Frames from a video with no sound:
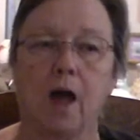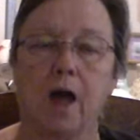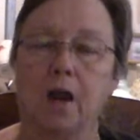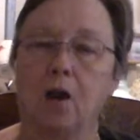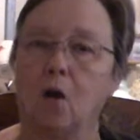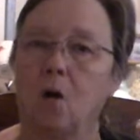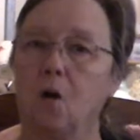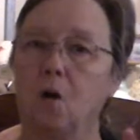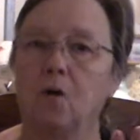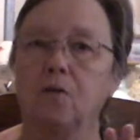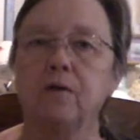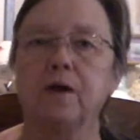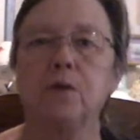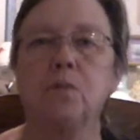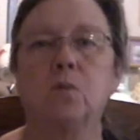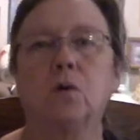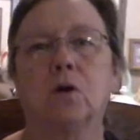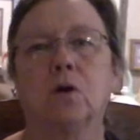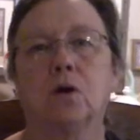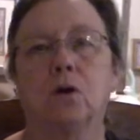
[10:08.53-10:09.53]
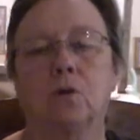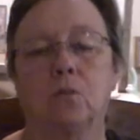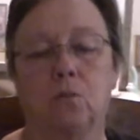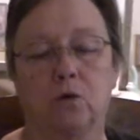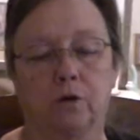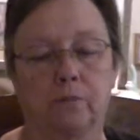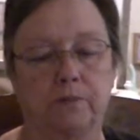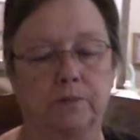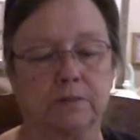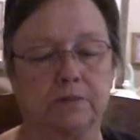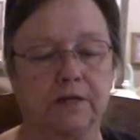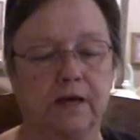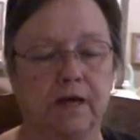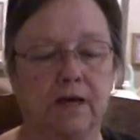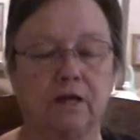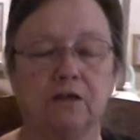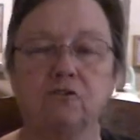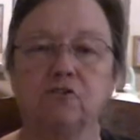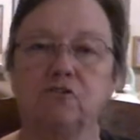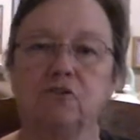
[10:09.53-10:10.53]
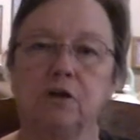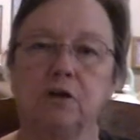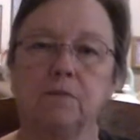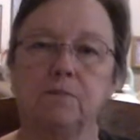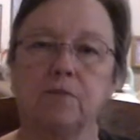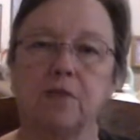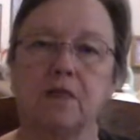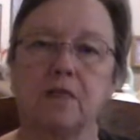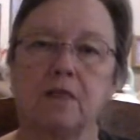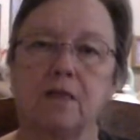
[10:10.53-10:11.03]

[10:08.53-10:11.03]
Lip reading: And all they were potato chips,